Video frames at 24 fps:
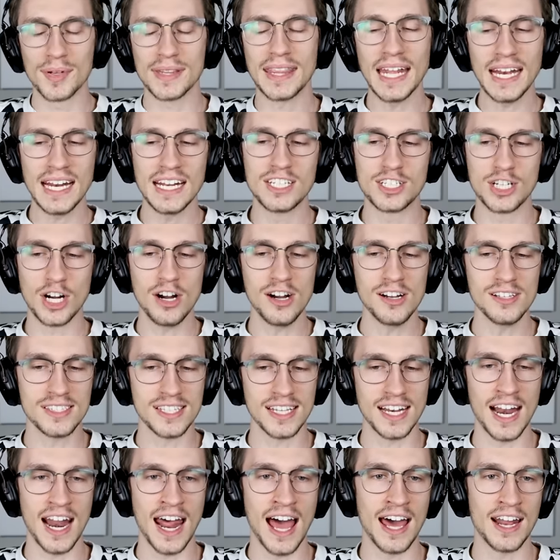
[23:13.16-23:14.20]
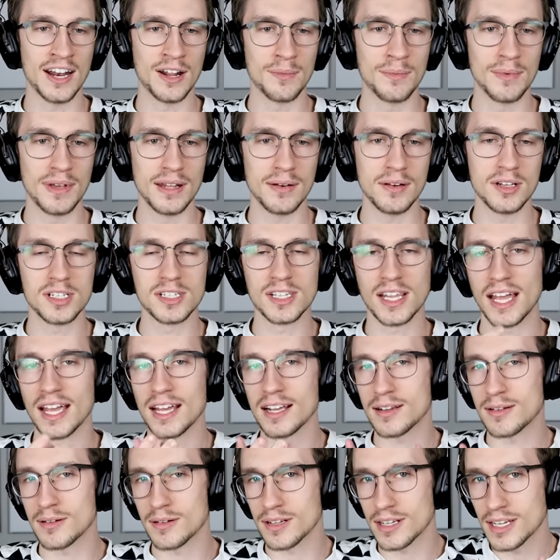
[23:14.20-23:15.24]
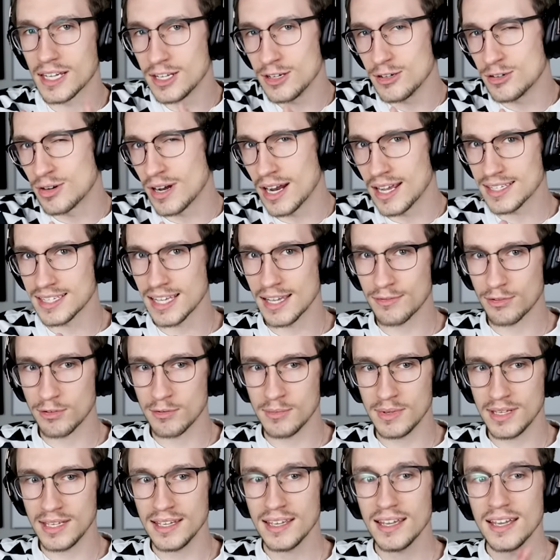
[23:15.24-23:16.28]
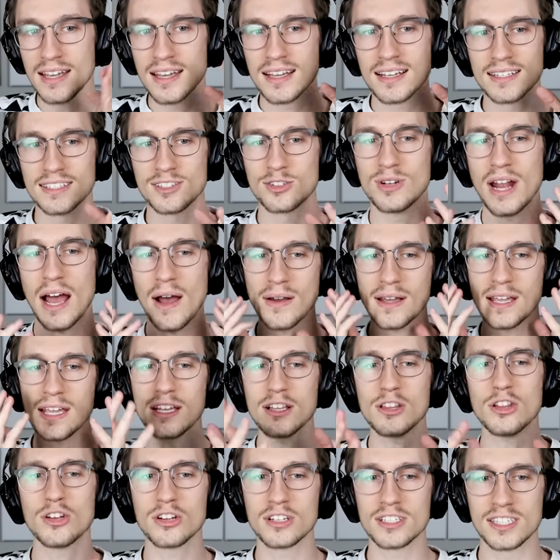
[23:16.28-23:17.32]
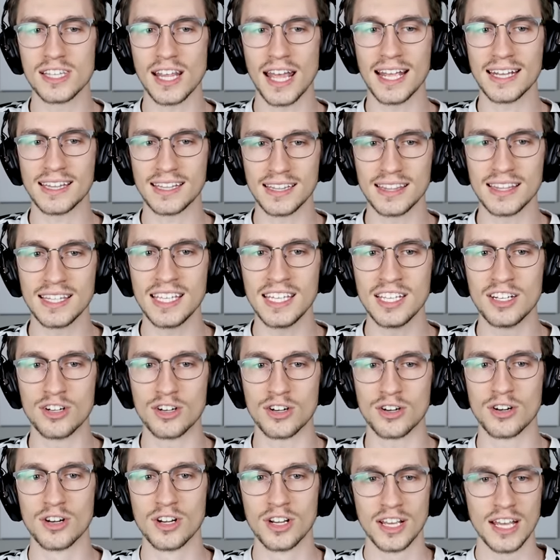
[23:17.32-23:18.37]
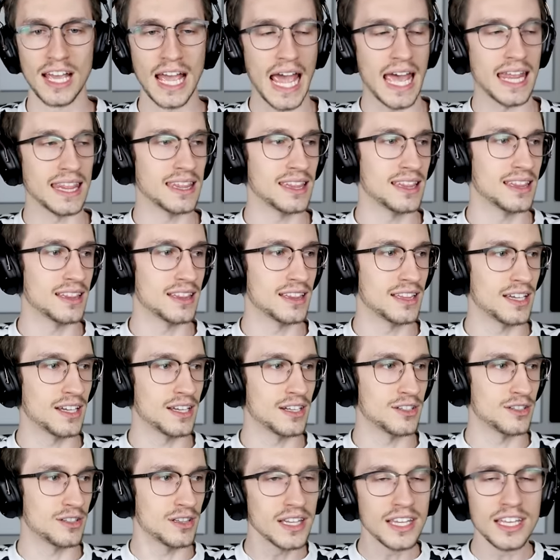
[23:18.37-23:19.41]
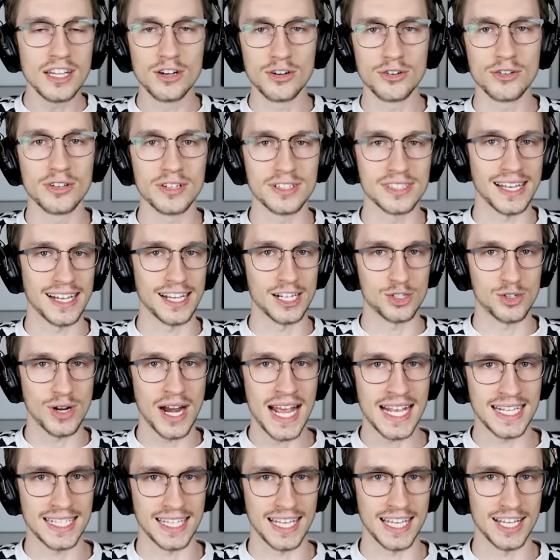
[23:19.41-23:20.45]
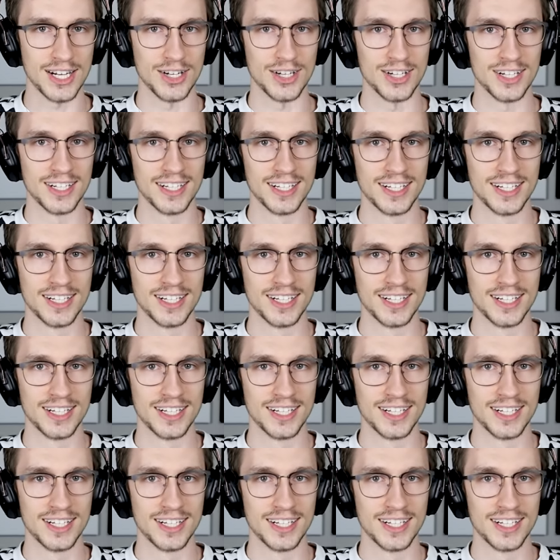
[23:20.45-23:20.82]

But then he turns it on him and he's like, can you translate for me? So now he looks like the leader and the leader looks like a translator.